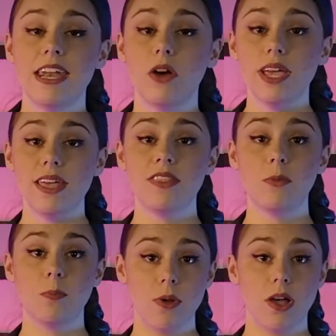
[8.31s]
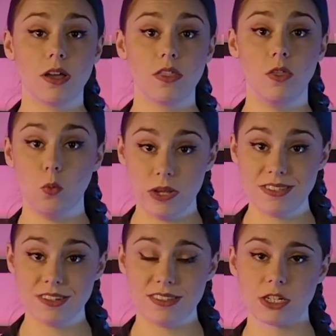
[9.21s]
Now in the book, the
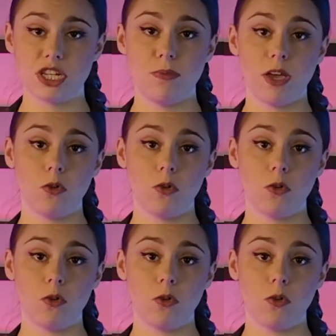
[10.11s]
wizards actually make